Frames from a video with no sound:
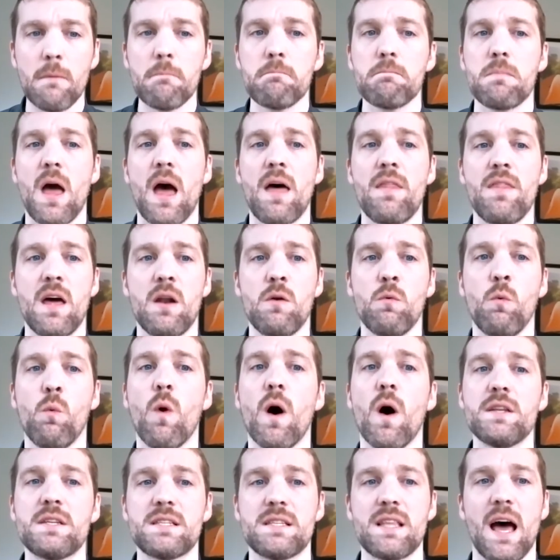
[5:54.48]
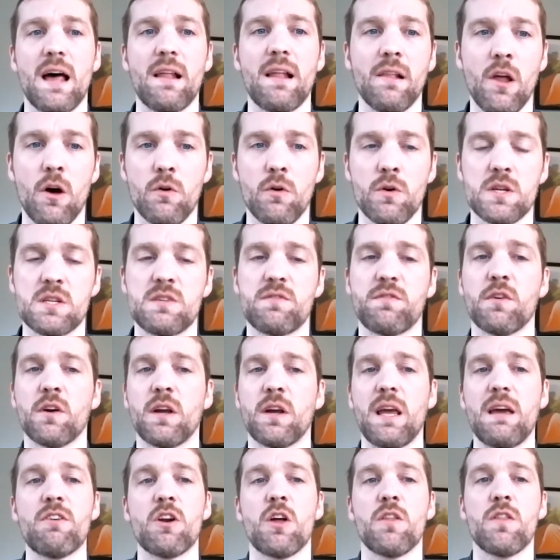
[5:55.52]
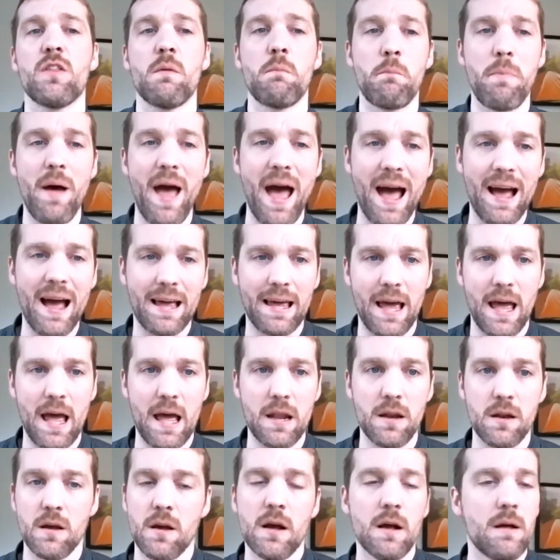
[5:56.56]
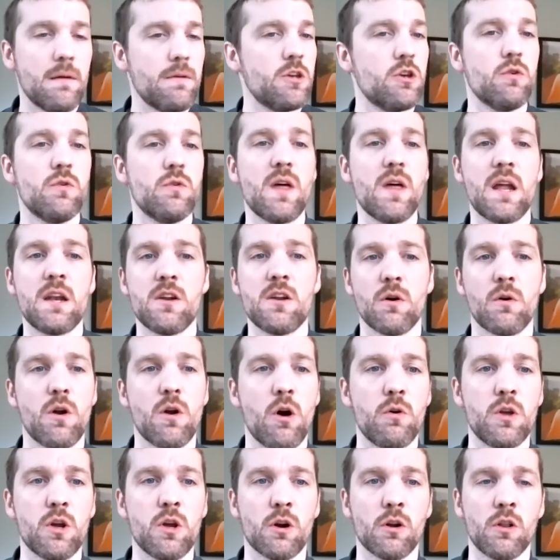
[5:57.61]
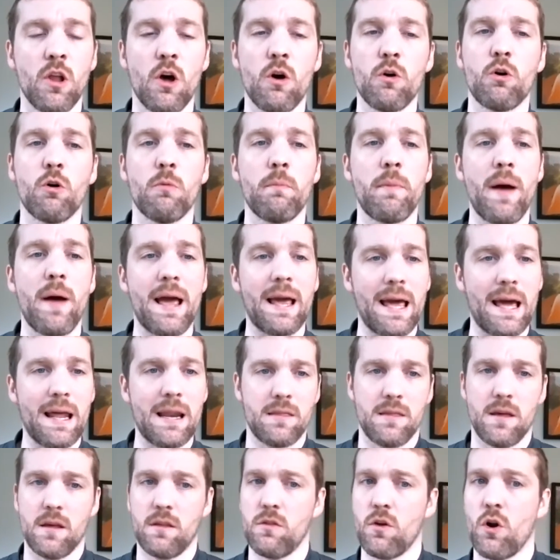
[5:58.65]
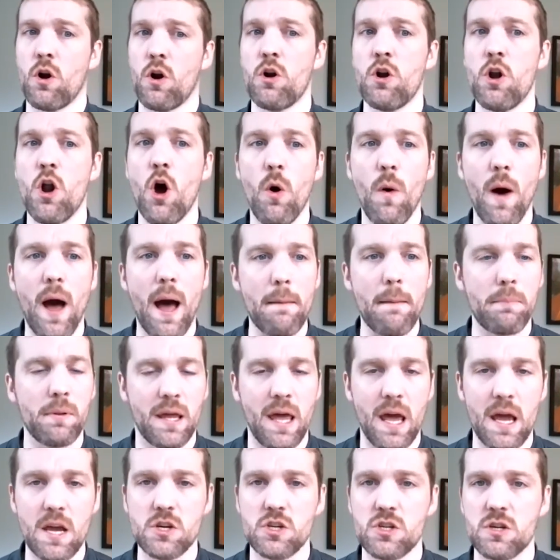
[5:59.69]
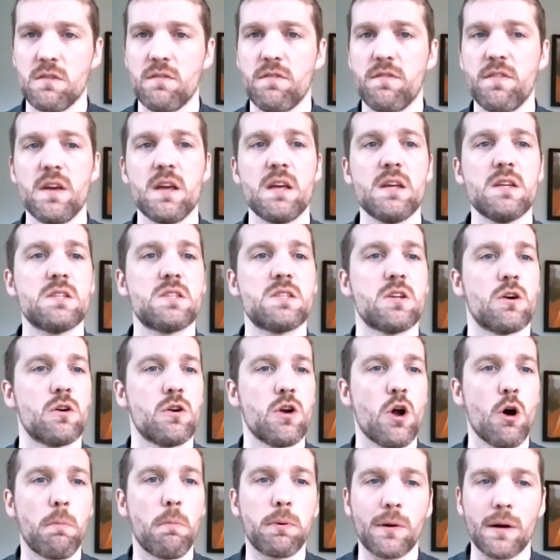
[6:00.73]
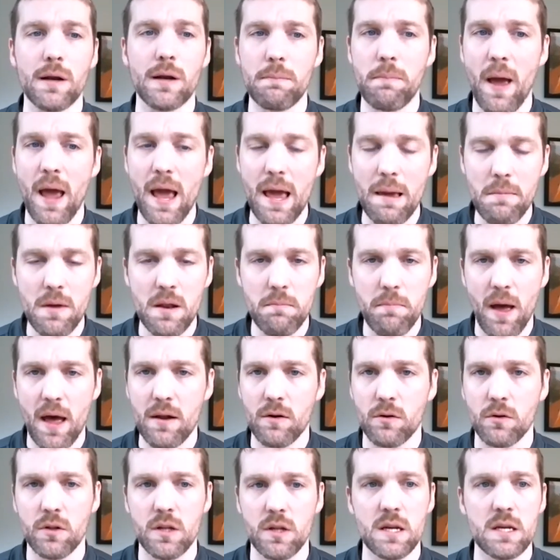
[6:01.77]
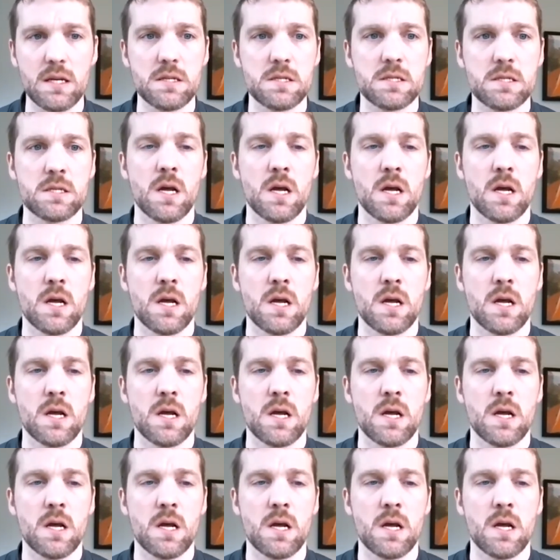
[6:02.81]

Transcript: And then once that loan is forgiven on the back end, you then don't owe your local bank anything. There are no application fees. There are no prepayment penalties.